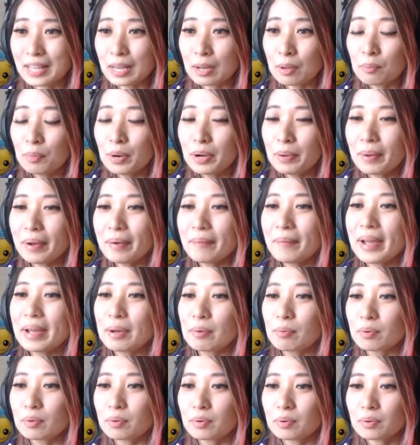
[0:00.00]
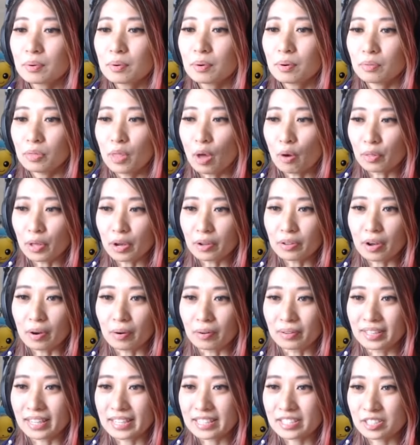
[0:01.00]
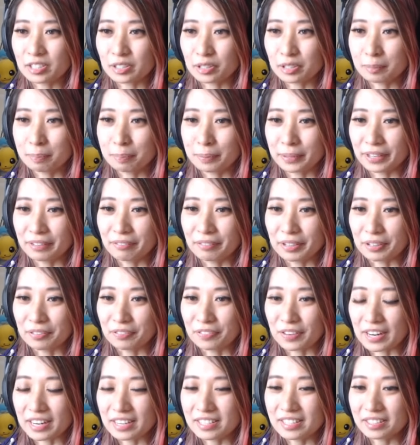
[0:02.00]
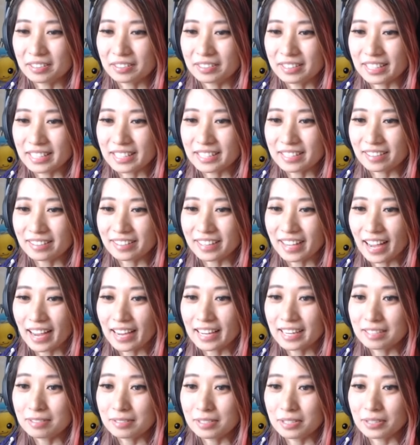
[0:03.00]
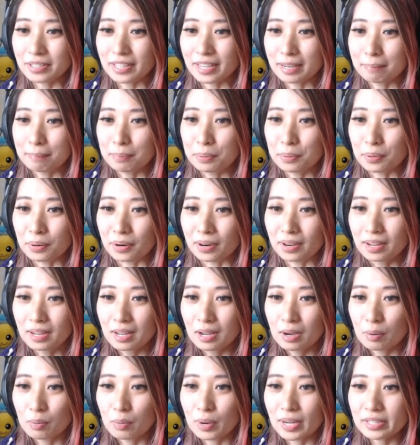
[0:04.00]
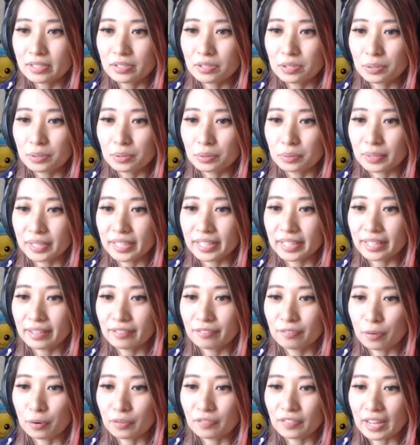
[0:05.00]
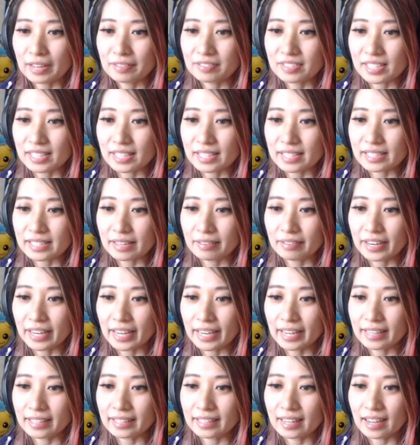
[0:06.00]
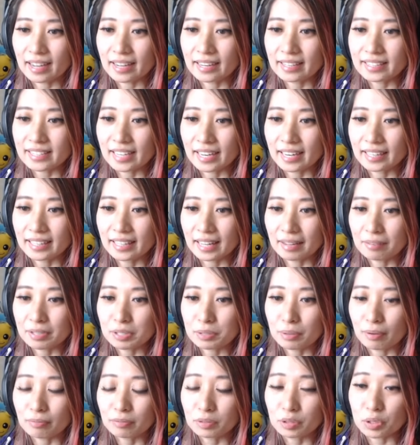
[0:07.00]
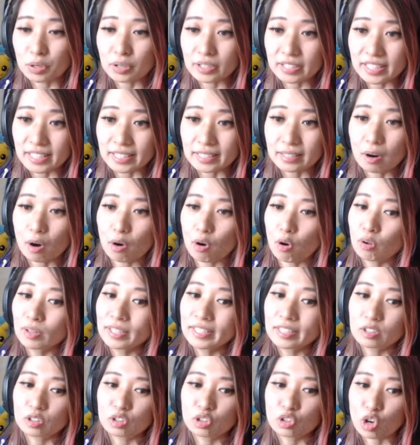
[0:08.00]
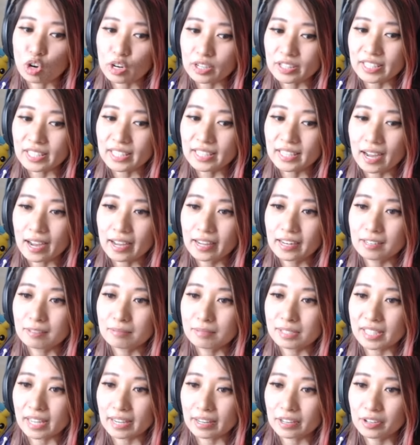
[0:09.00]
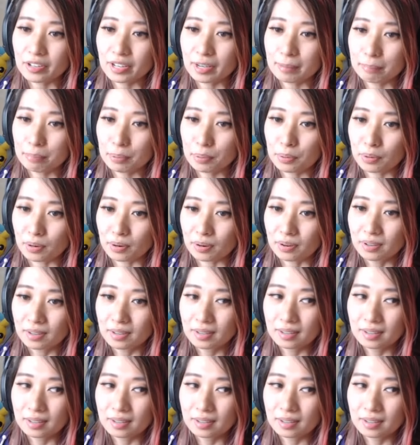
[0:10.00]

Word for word: Wait, wait, wait. We should get started. No, no, no. Let's do the preview first. So these are the what? items you can pull 1, 2, 3, 4, 5, 6, 7, 8, 9, 10, 11, 12, 13. There are only 13 items that you can pull.